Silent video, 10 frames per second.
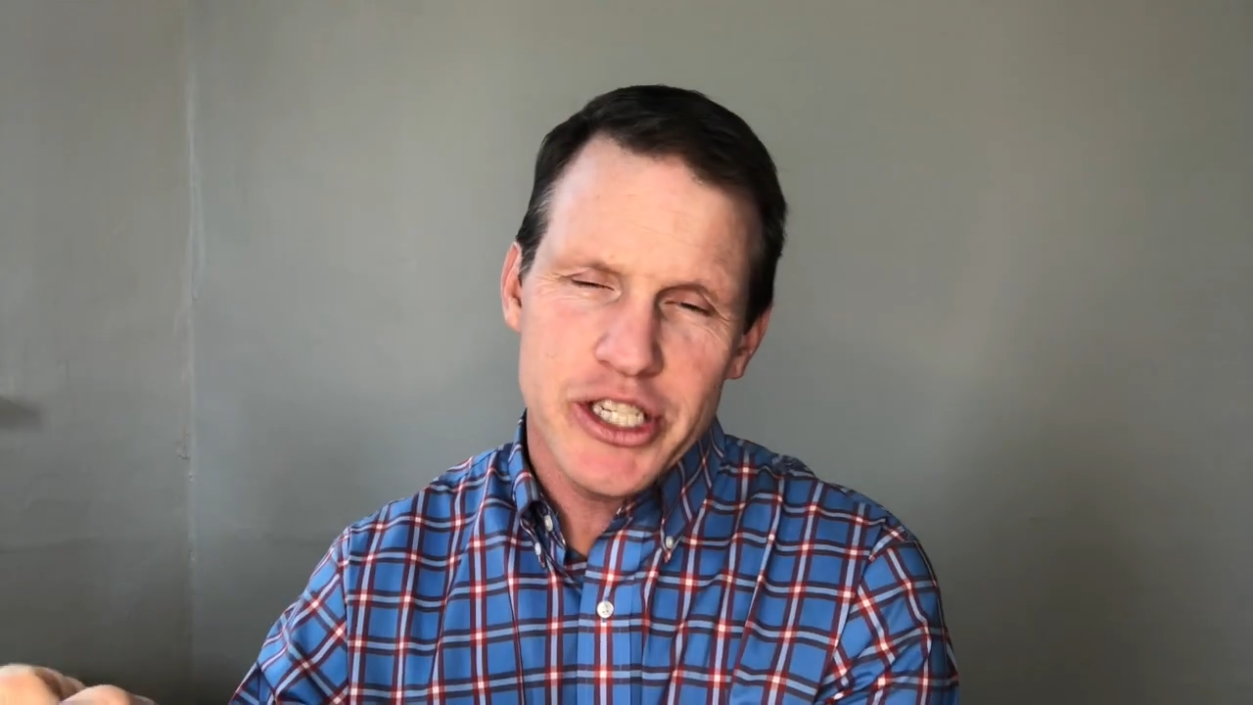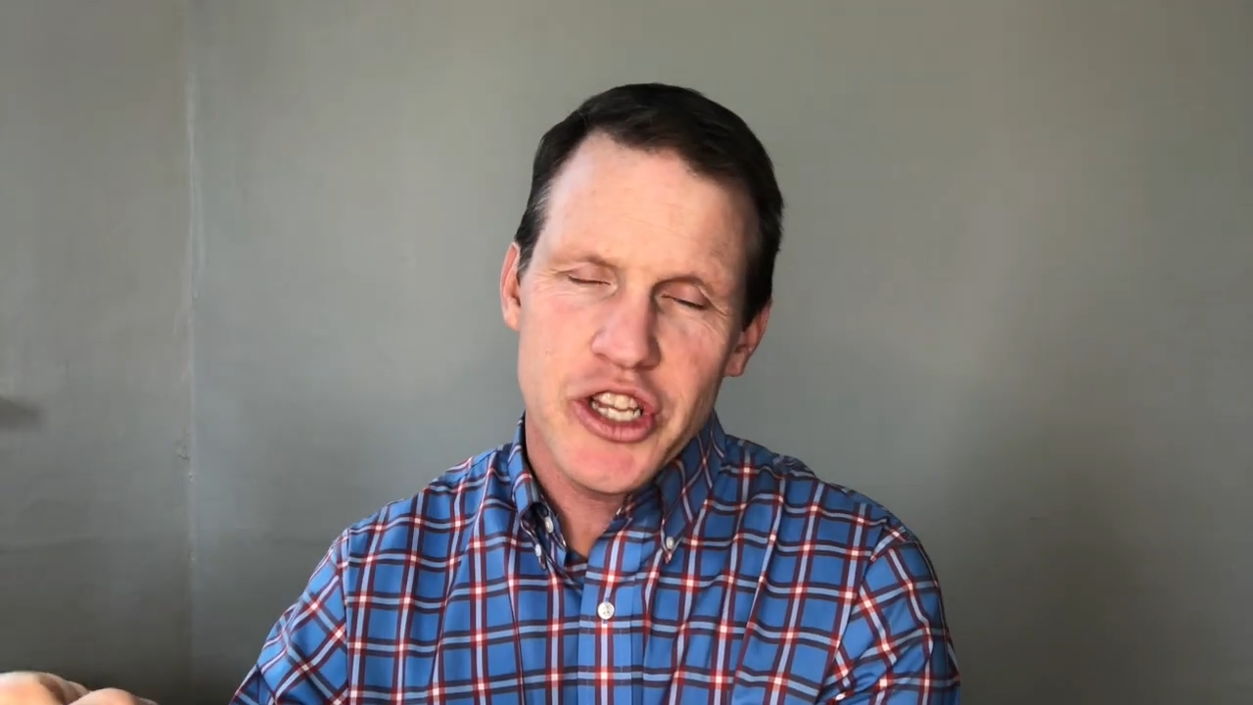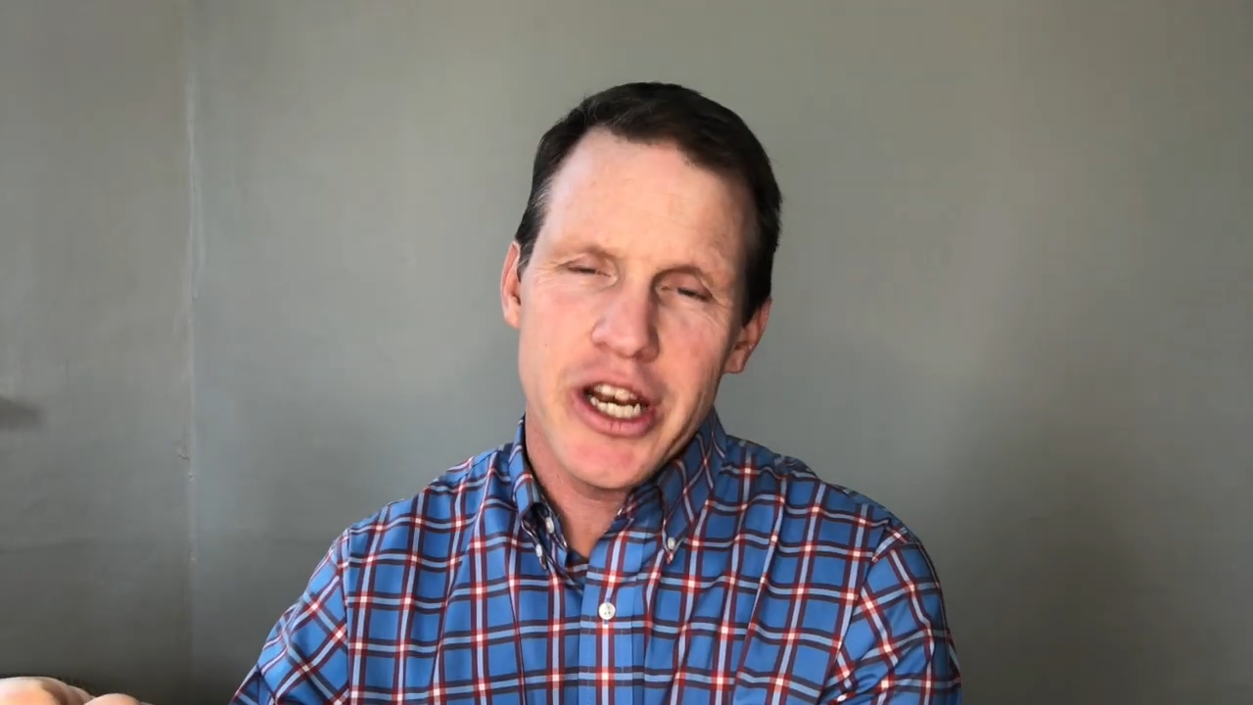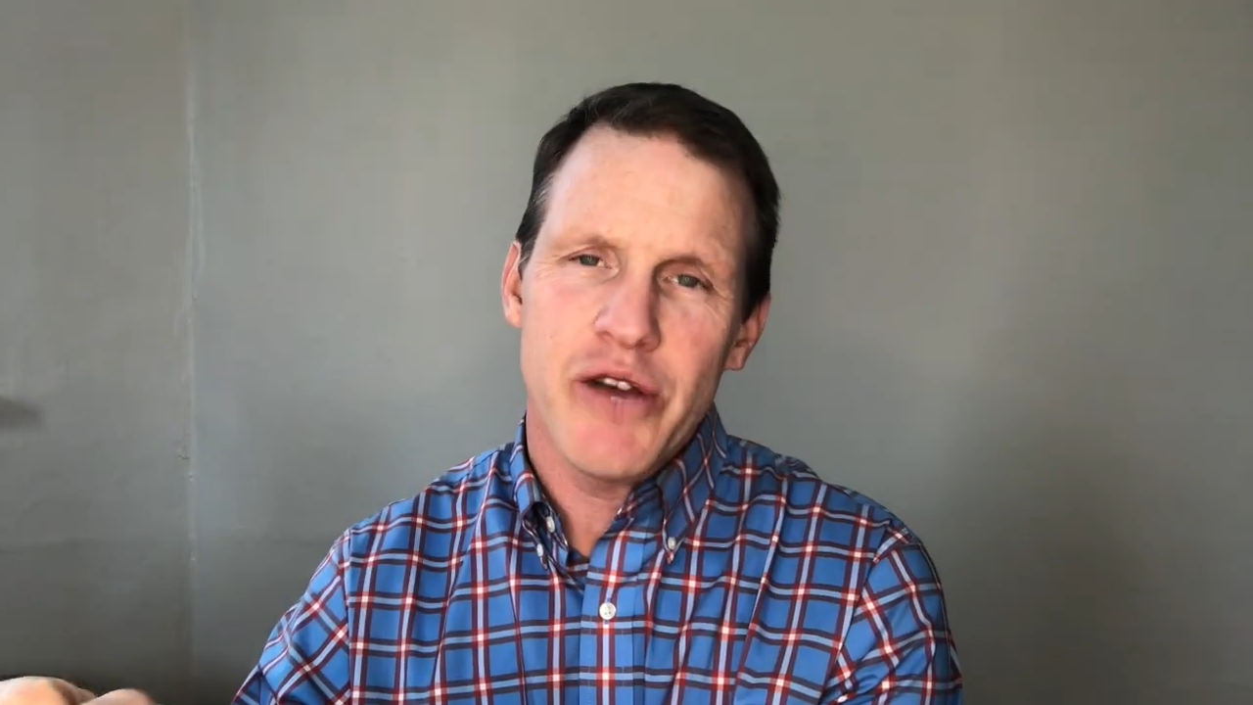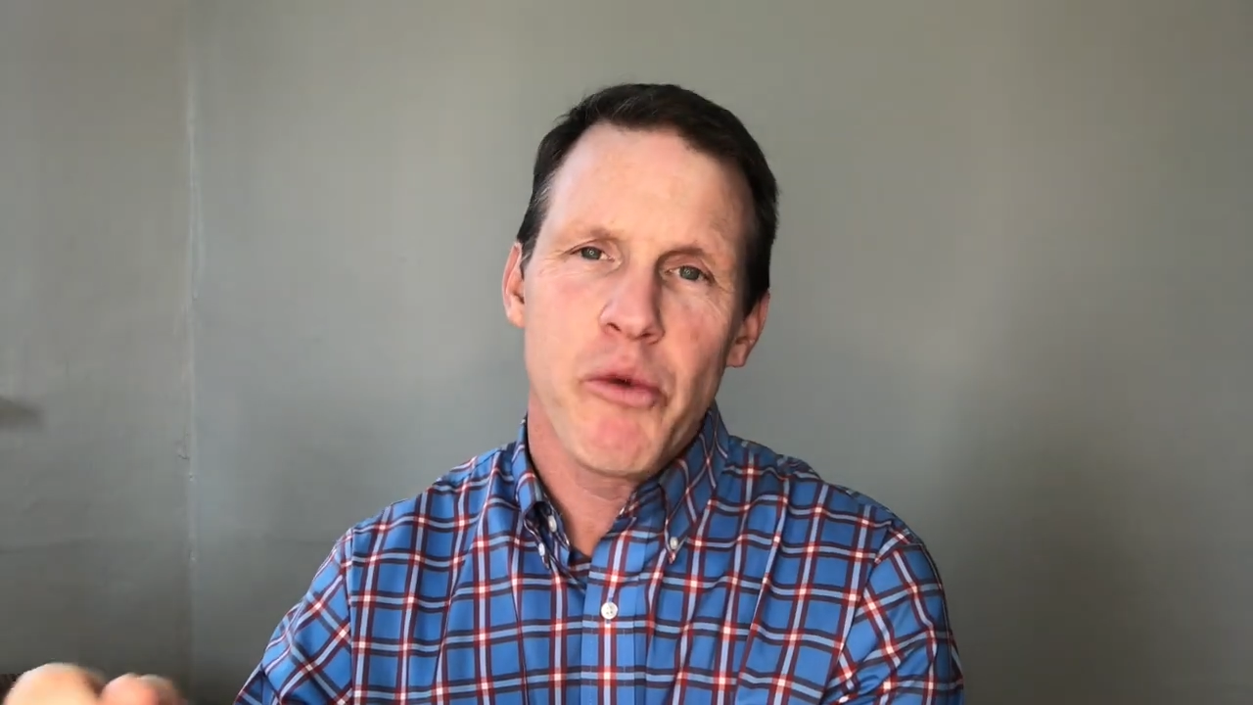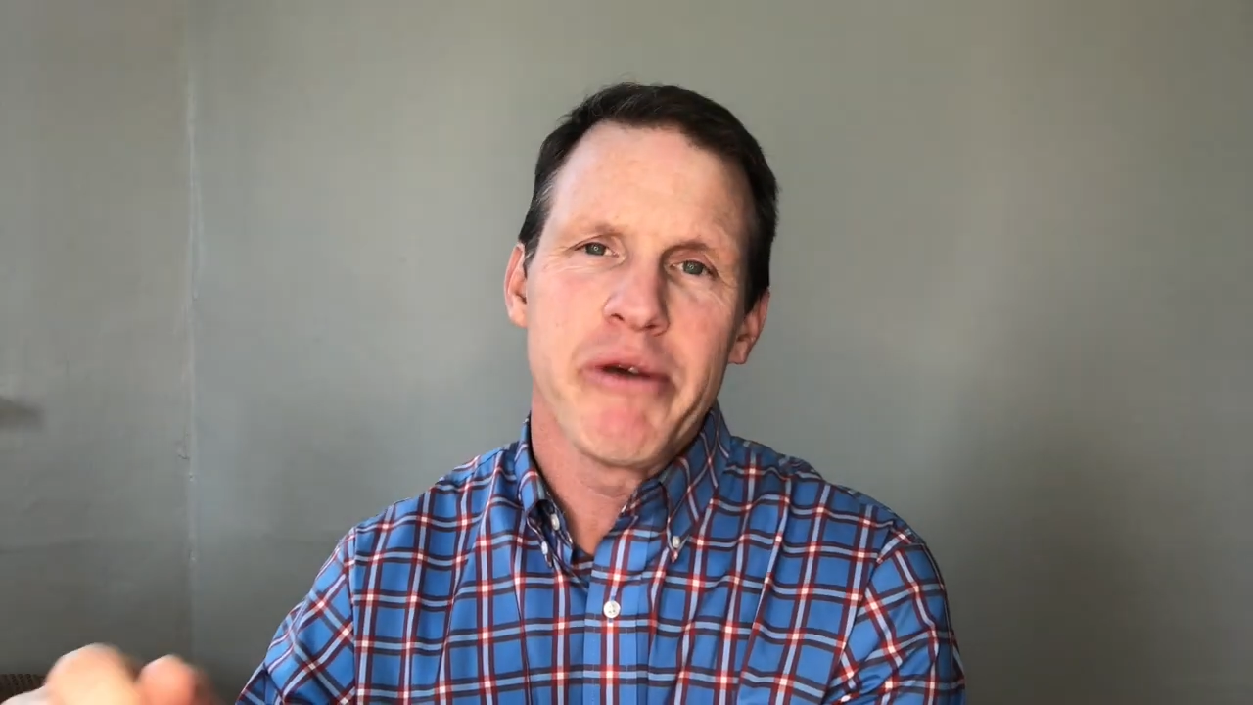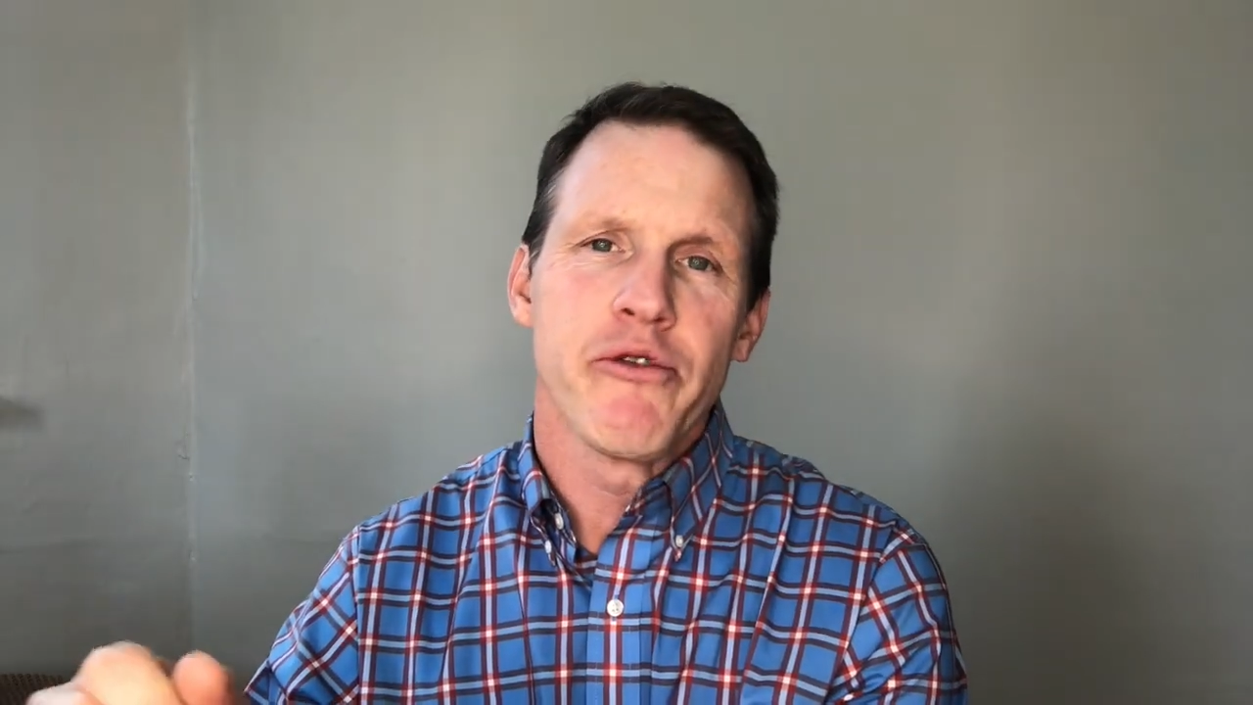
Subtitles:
Sunday will be